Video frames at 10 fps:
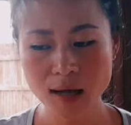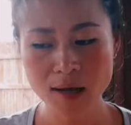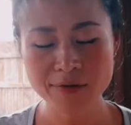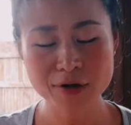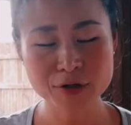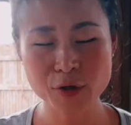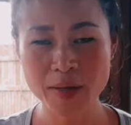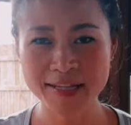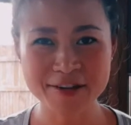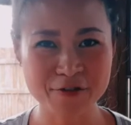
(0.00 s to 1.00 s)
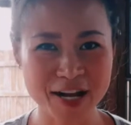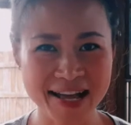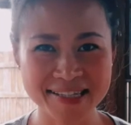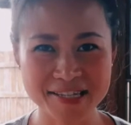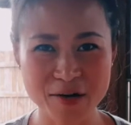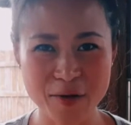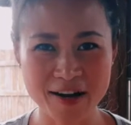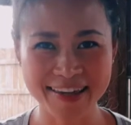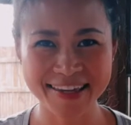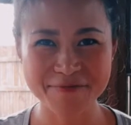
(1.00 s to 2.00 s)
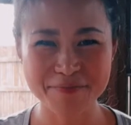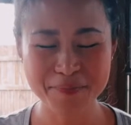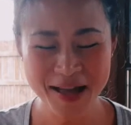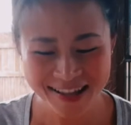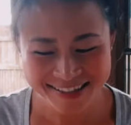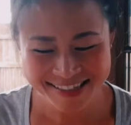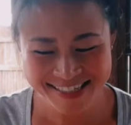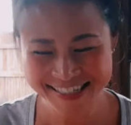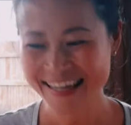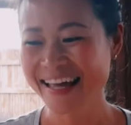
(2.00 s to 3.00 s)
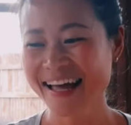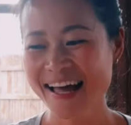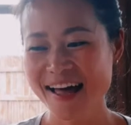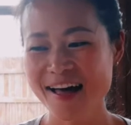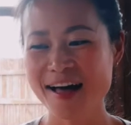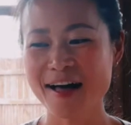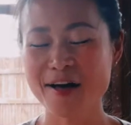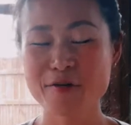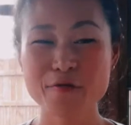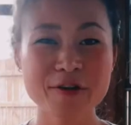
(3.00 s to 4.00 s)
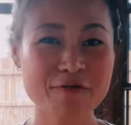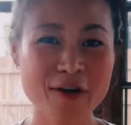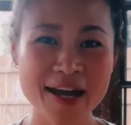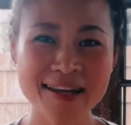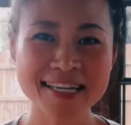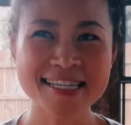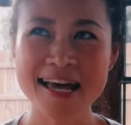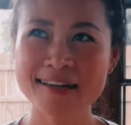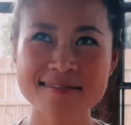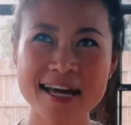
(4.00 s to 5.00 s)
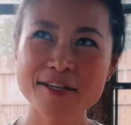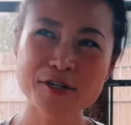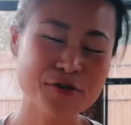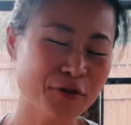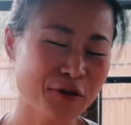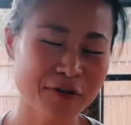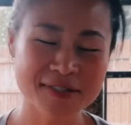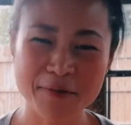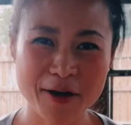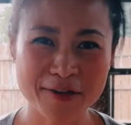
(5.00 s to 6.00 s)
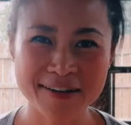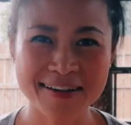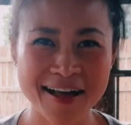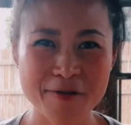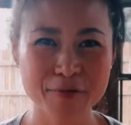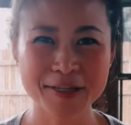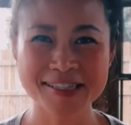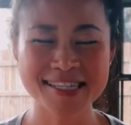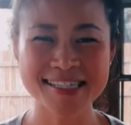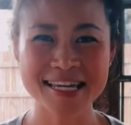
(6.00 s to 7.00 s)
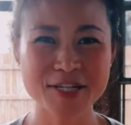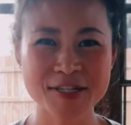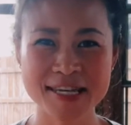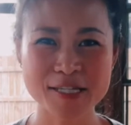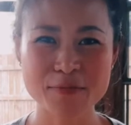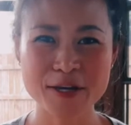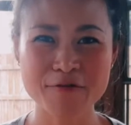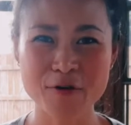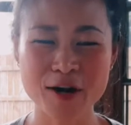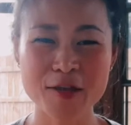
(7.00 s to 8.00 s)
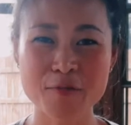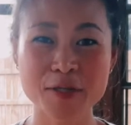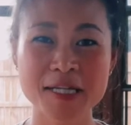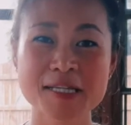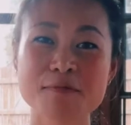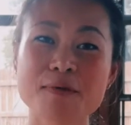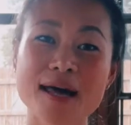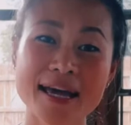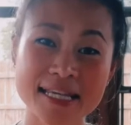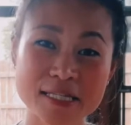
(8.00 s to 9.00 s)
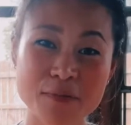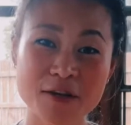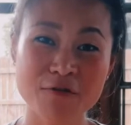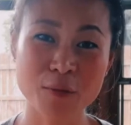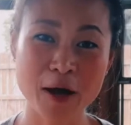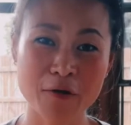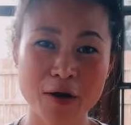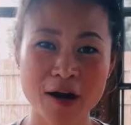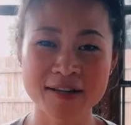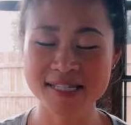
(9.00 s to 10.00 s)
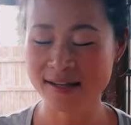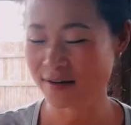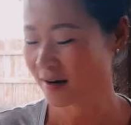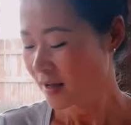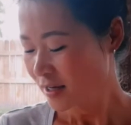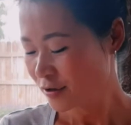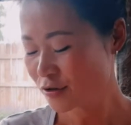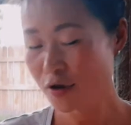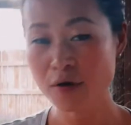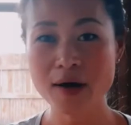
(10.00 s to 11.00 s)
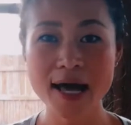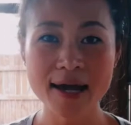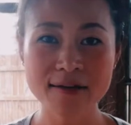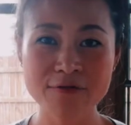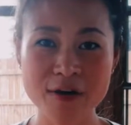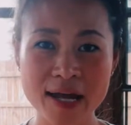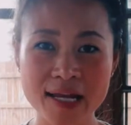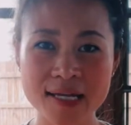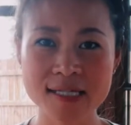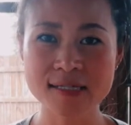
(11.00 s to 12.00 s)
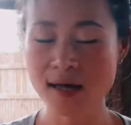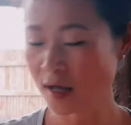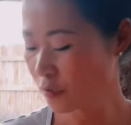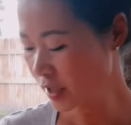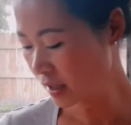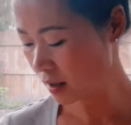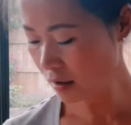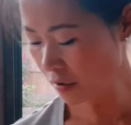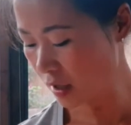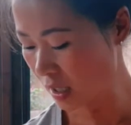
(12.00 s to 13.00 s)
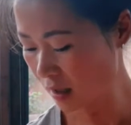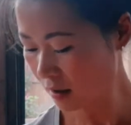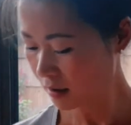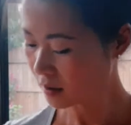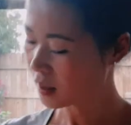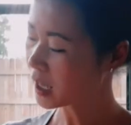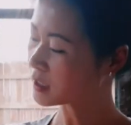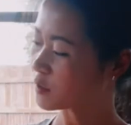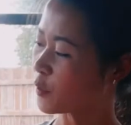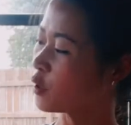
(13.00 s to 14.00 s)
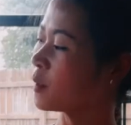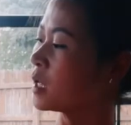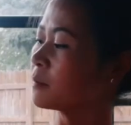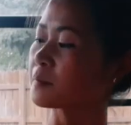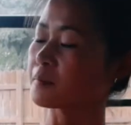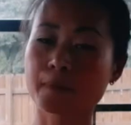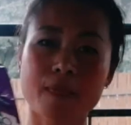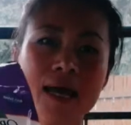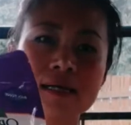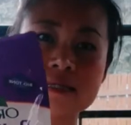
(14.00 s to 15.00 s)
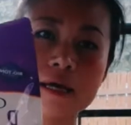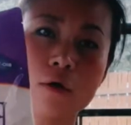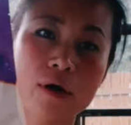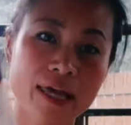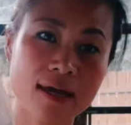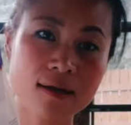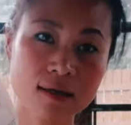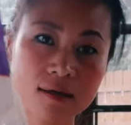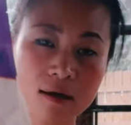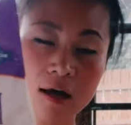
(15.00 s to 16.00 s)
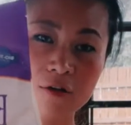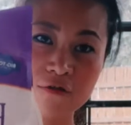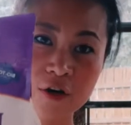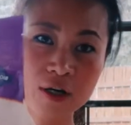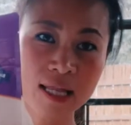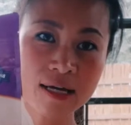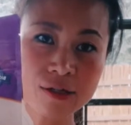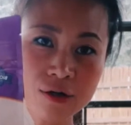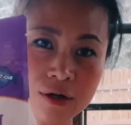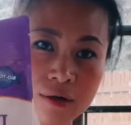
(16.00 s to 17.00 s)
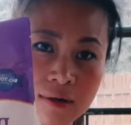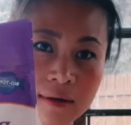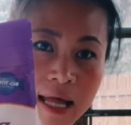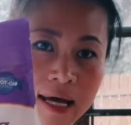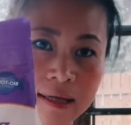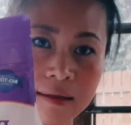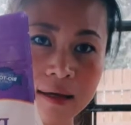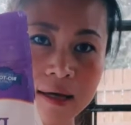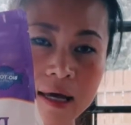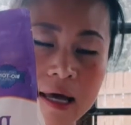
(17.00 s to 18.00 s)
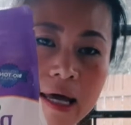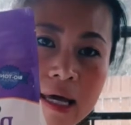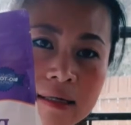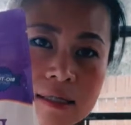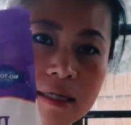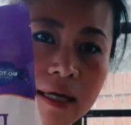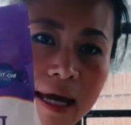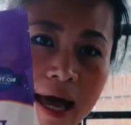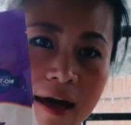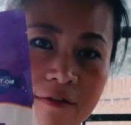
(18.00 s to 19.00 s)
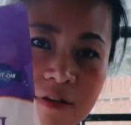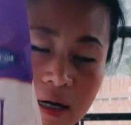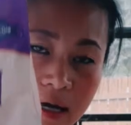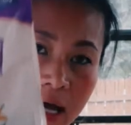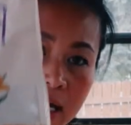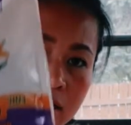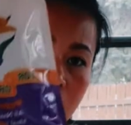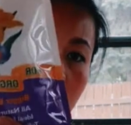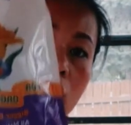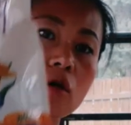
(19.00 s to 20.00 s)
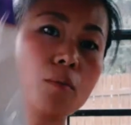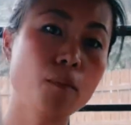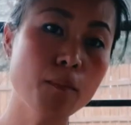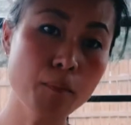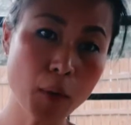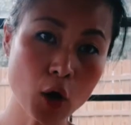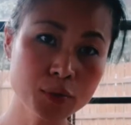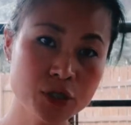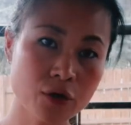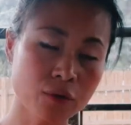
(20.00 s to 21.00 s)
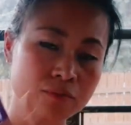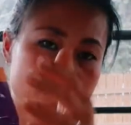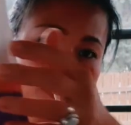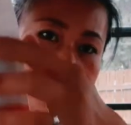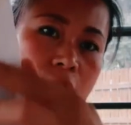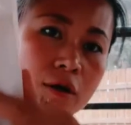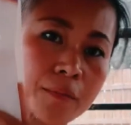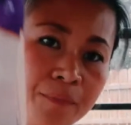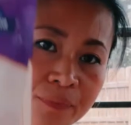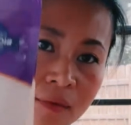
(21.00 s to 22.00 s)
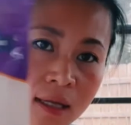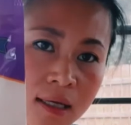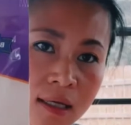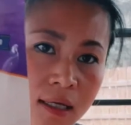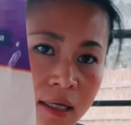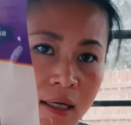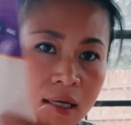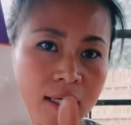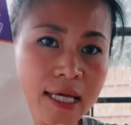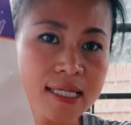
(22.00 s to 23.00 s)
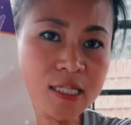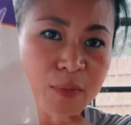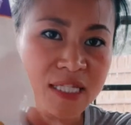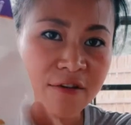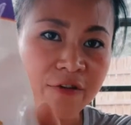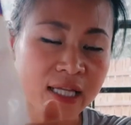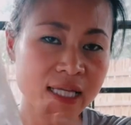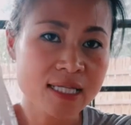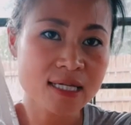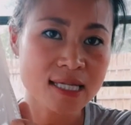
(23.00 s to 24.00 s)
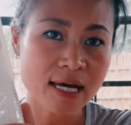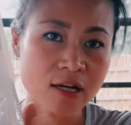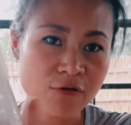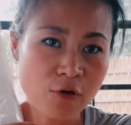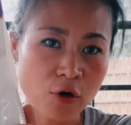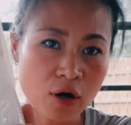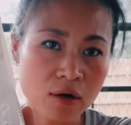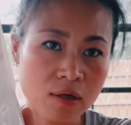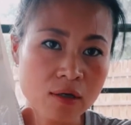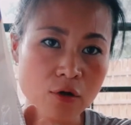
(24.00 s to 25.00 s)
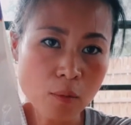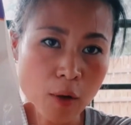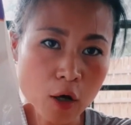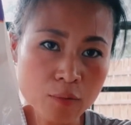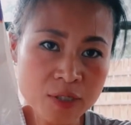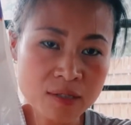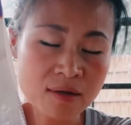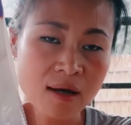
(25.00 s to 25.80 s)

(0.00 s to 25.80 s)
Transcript: there are so many different kinds on the market, but with Fridays, I just don't know some other places. I just can't speak for other places, but I can speak for my own garden center. So at Fridays, we carry Espoma as a organic fertilizer line, and they have a kind called a bulb tone. So it's specifically designed for your bulbs,